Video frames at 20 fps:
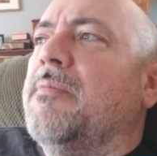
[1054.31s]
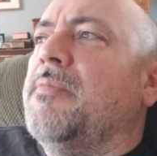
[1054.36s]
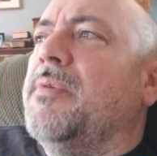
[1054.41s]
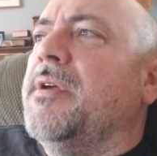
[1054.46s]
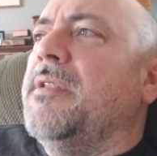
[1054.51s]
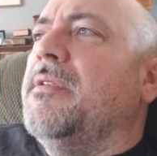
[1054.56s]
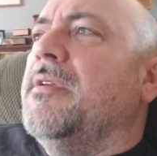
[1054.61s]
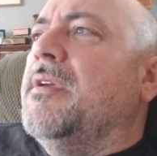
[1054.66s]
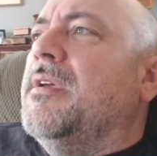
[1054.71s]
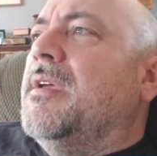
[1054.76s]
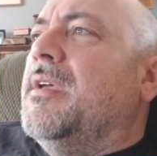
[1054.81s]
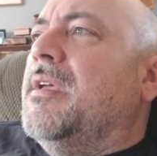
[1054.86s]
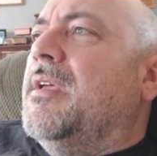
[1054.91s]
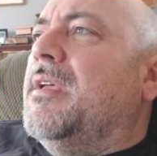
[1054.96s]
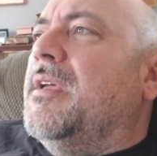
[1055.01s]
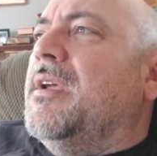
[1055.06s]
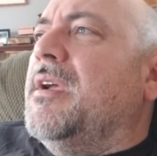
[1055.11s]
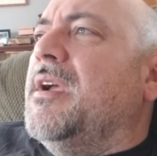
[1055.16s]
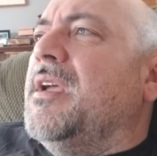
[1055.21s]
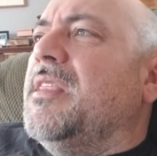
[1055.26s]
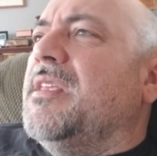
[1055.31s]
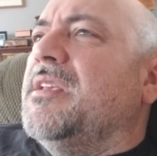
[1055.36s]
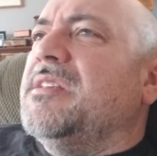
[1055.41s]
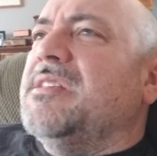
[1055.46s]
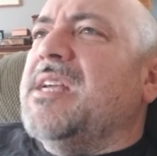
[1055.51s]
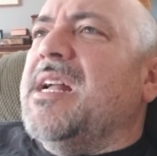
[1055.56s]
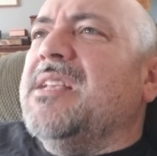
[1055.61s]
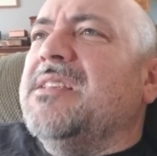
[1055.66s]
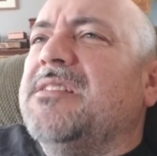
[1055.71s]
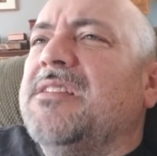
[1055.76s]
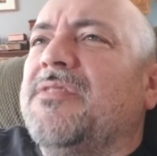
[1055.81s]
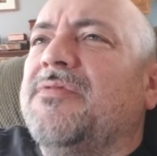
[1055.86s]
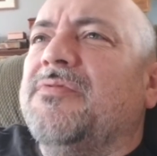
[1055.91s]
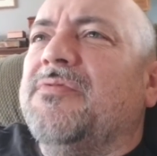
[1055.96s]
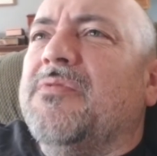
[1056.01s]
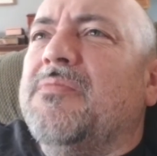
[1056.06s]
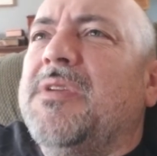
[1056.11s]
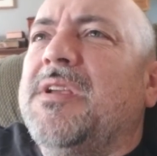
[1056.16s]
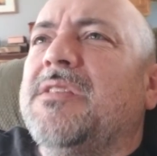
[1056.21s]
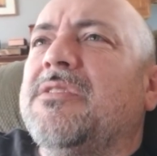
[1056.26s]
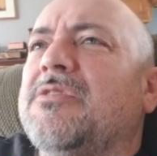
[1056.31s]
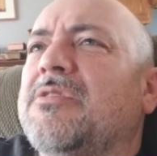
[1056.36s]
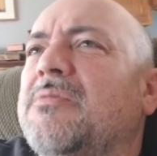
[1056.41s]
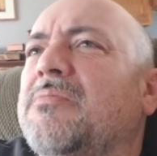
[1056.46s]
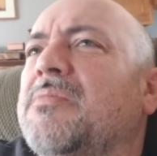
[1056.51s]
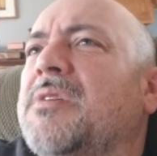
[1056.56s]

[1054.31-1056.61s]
But the sad stuff for me too